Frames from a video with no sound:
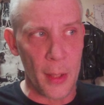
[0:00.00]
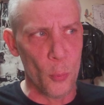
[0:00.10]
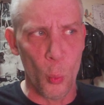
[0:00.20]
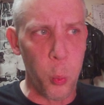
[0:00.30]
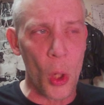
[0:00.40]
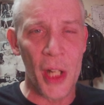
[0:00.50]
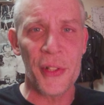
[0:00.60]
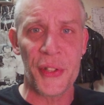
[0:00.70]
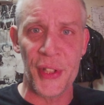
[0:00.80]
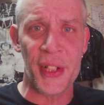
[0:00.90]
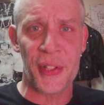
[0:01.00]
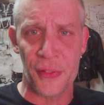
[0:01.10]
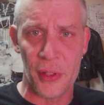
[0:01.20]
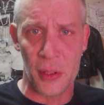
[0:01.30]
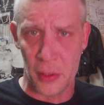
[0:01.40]
was
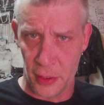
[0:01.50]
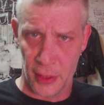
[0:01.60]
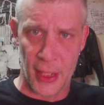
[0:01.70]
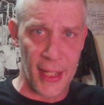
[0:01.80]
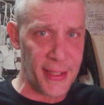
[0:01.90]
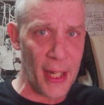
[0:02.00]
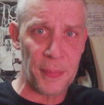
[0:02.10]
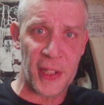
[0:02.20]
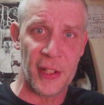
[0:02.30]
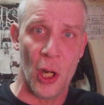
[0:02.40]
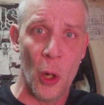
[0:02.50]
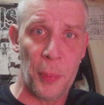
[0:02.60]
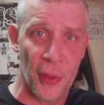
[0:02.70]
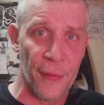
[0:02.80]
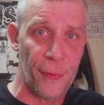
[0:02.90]
this attempting to
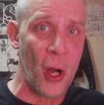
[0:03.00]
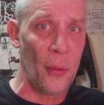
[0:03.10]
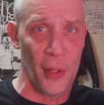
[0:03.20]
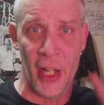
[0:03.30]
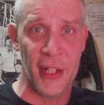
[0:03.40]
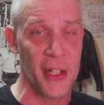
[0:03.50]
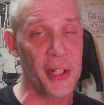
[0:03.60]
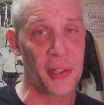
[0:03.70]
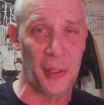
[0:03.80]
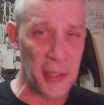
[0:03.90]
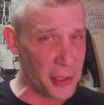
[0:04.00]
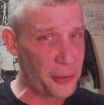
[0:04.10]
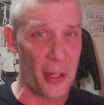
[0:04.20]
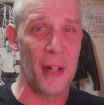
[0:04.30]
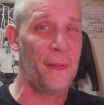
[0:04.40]
open the vault initially to
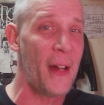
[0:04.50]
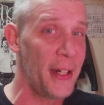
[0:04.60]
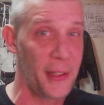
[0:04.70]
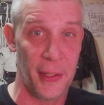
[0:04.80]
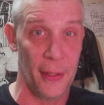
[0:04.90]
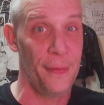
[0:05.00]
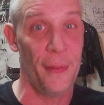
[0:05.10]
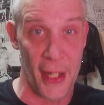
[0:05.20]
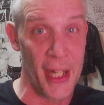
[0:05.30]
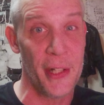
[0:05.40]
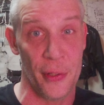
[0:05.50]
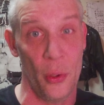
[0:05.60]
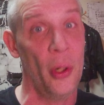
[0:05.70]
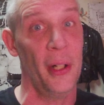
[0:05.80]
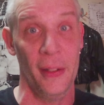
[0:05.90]
try to find a cure for Angel,
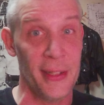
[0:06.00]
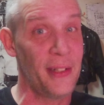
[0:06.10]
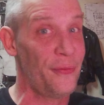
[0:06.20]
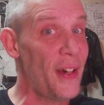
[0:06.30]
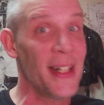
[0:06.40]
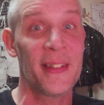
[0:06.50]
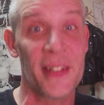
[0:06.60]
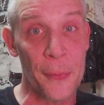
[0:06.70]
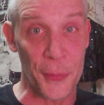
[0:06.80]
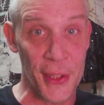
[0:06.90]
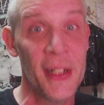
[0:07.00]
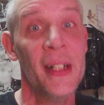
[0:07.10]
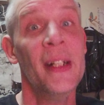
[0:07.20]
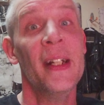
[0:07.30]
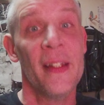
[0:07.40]
or at least find something
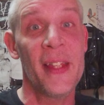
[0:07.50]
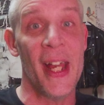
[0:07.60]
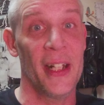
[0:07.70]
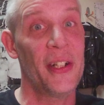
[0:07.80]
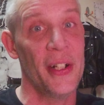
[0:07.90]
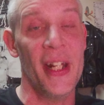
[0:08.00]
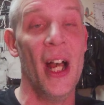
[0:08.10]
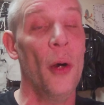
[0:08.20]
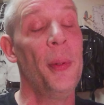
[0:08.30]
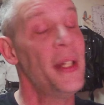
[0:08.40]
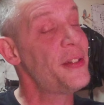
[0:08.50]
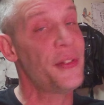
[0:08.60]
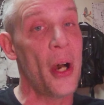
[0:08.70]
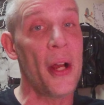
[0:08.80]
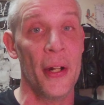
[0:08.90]
that could help his
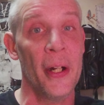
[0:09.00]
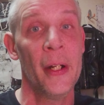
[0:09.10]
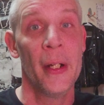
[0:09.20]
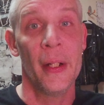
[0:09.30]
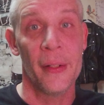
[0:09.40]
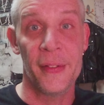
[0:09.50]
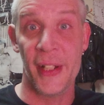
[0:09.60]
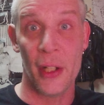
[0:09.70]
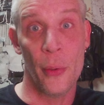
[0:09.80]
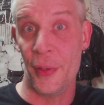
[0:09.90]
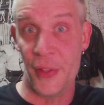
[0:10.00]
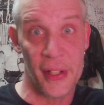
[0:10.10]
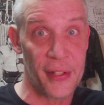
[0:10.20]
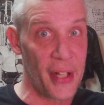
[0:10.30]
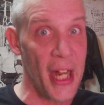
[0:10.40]
daughter deal with this